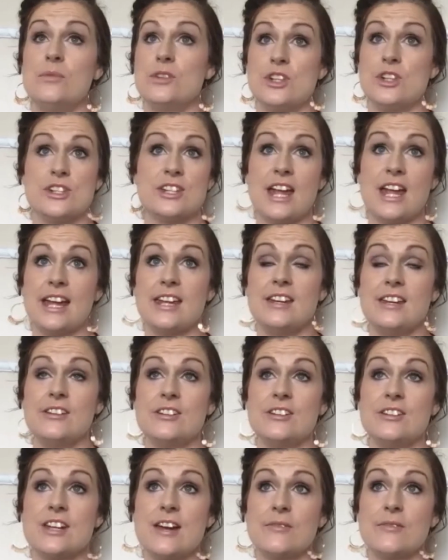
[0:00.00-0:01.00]
just thank you
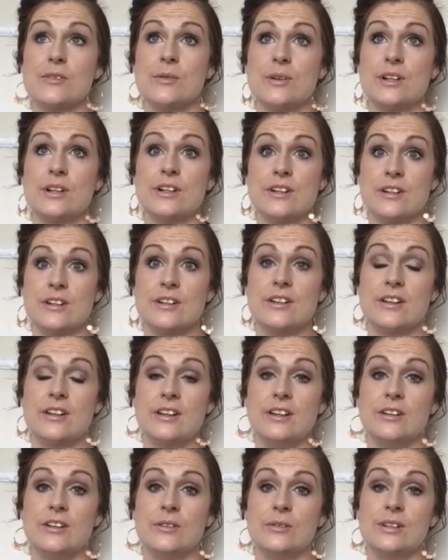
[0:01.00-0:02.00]
to everyone,
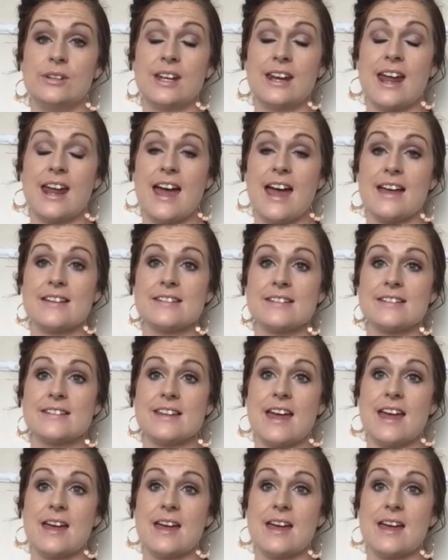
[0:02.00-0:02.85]
you know, that has